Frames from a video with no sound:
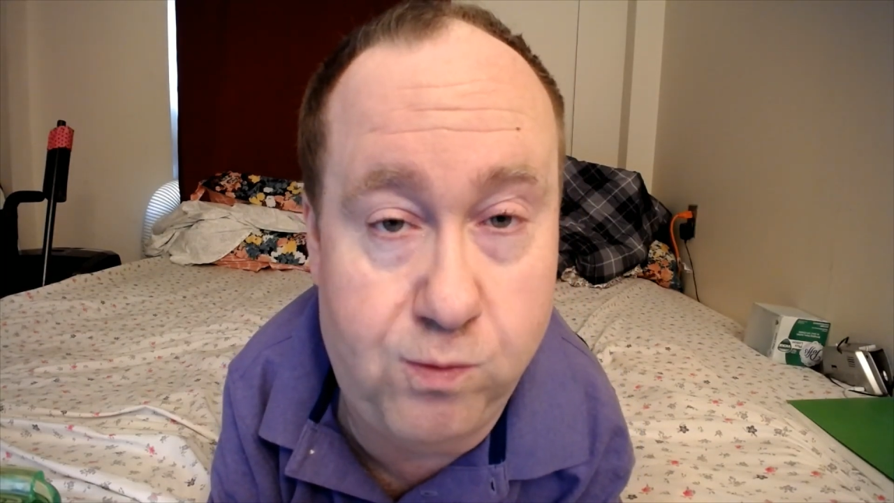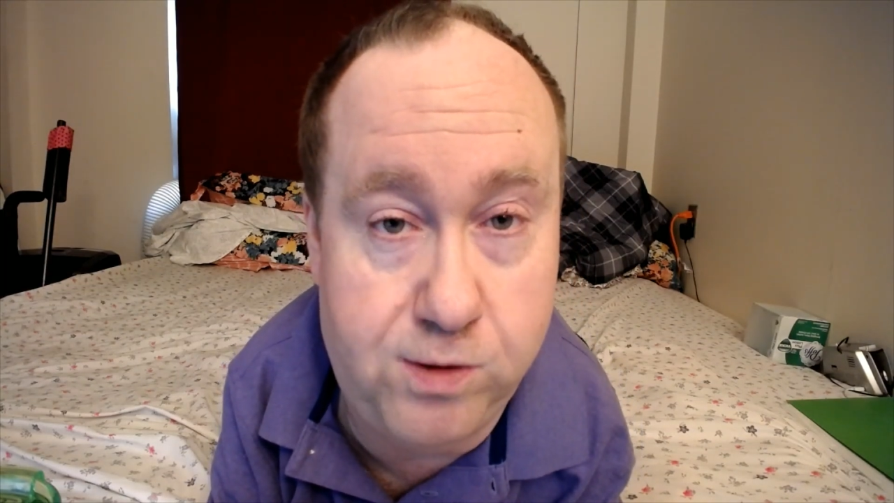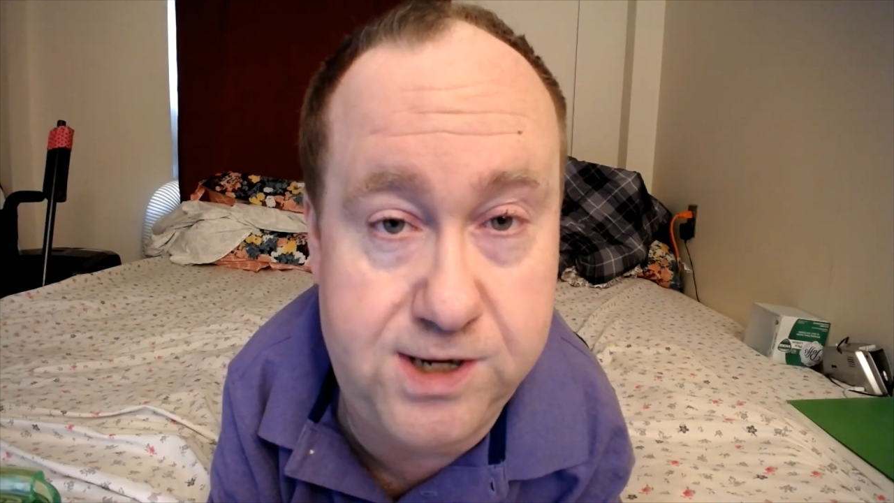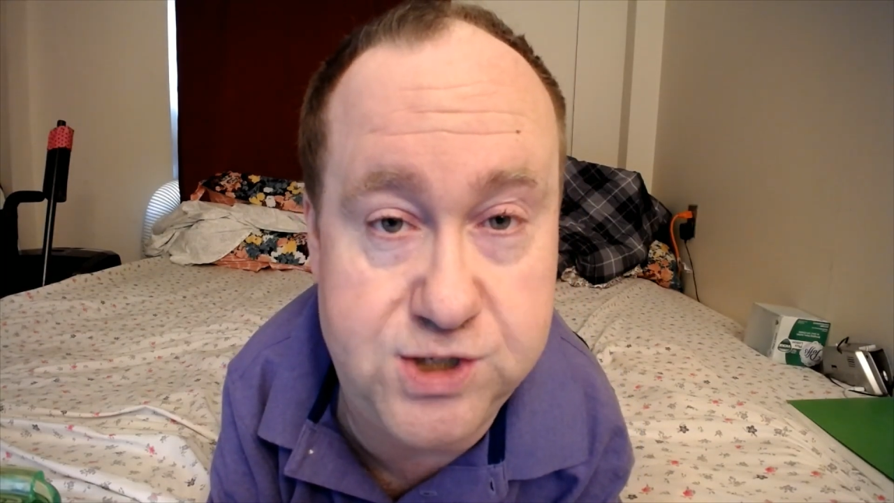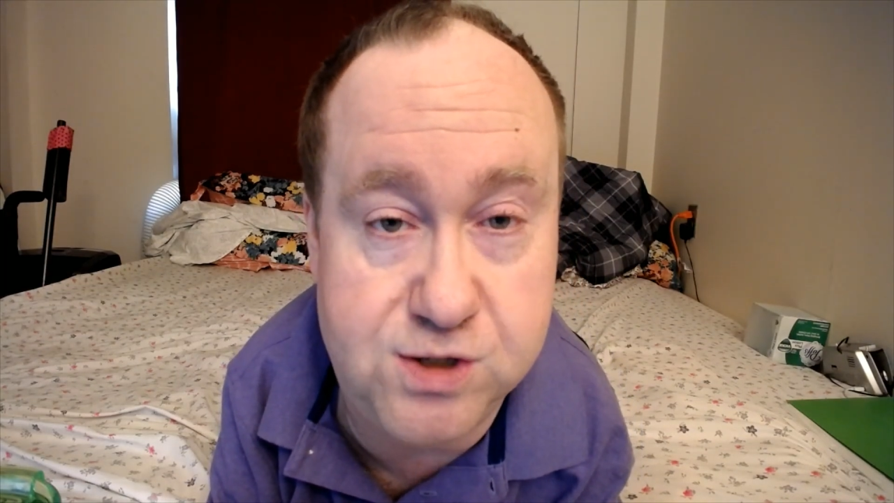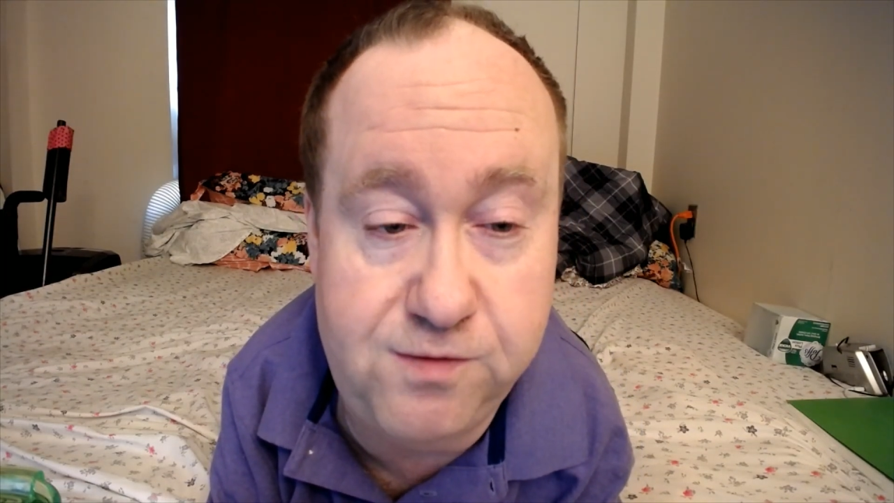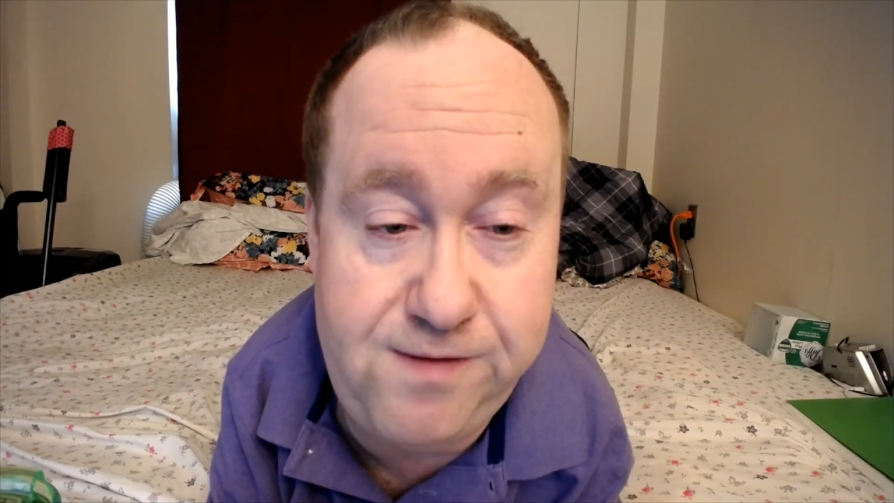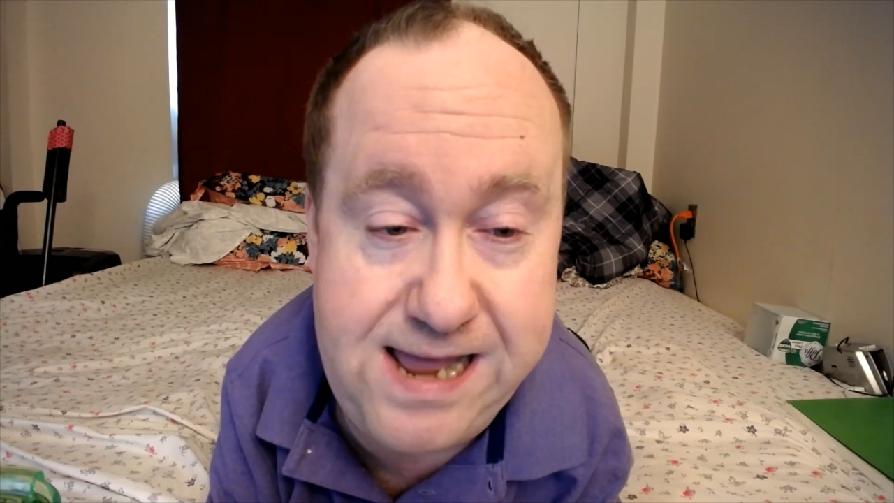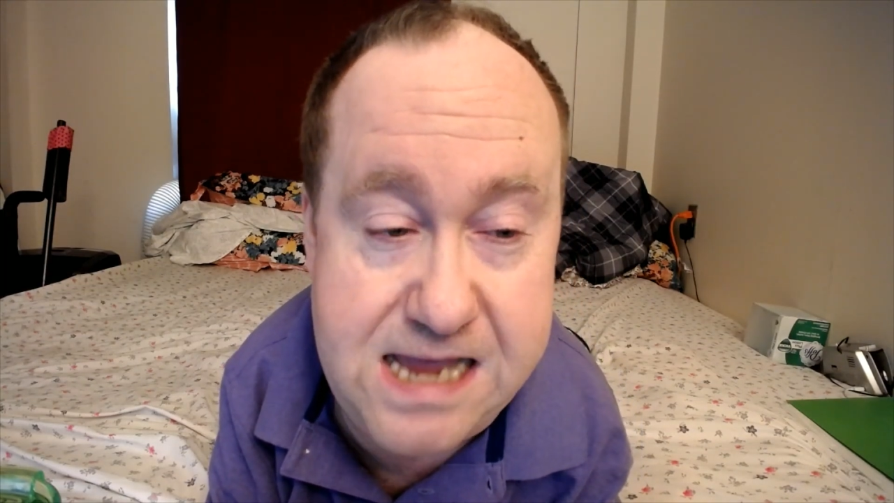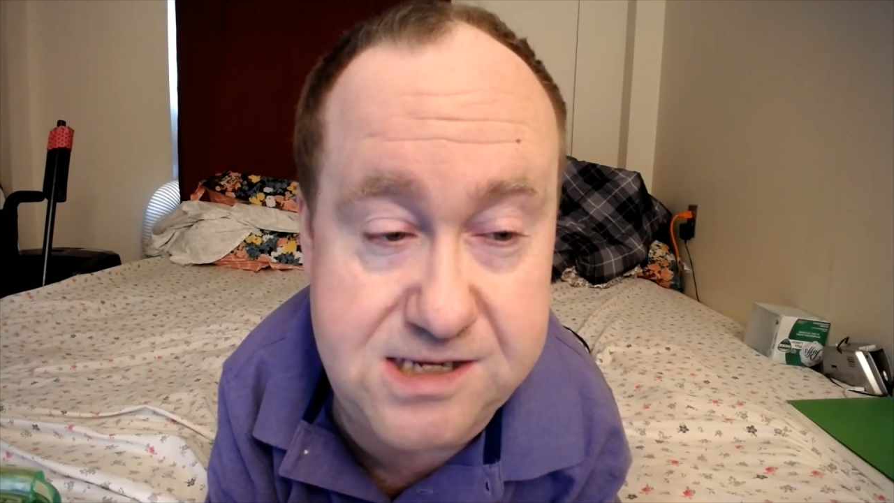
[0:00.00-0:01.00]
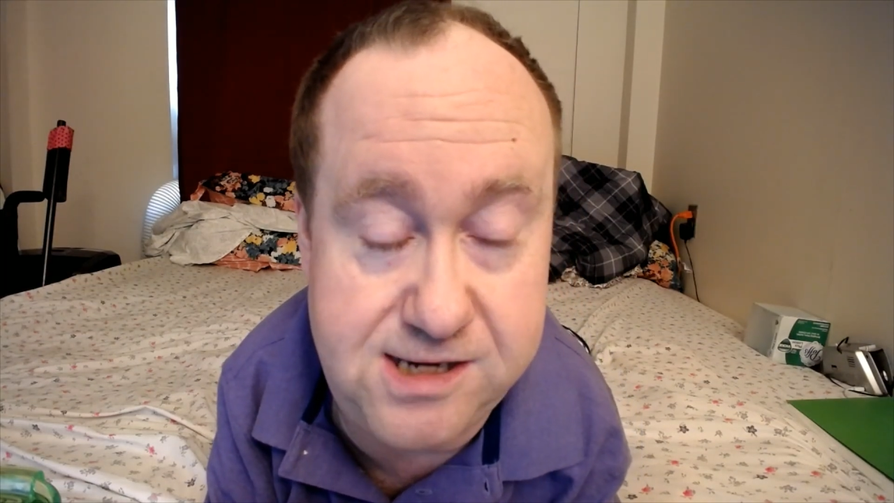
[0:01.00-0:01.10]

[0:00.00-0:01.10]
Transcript: runs so fast,